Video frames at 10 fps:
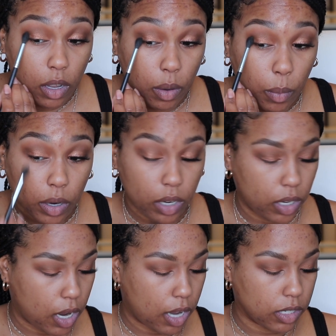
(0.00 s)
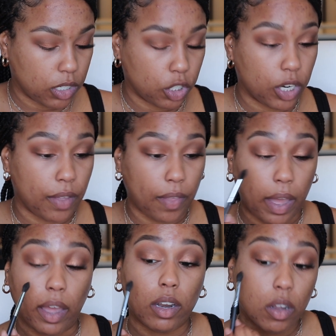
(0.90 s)
and we're gonna concentrate
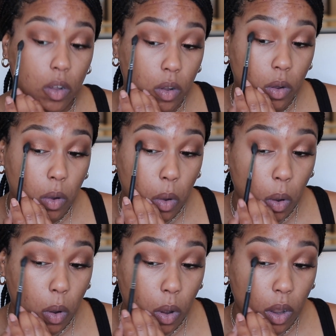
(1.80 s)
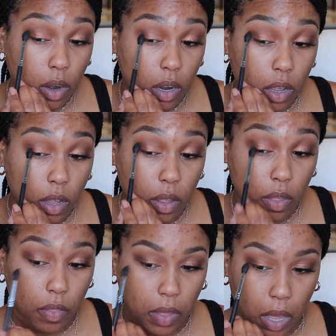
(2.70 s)
that on
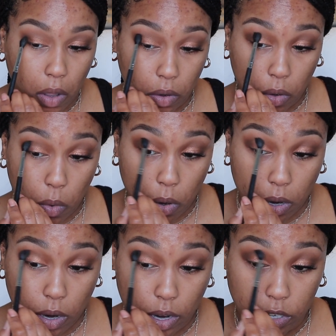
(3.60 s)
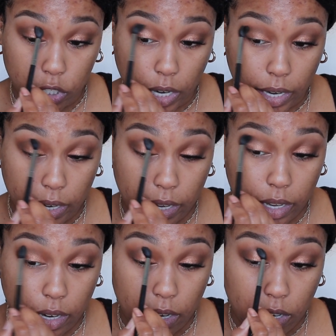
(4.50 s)
the outer corner and drag it
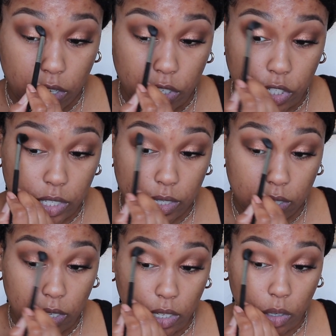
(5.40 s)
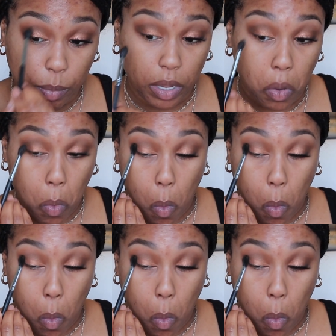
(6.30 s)
in just a little bit.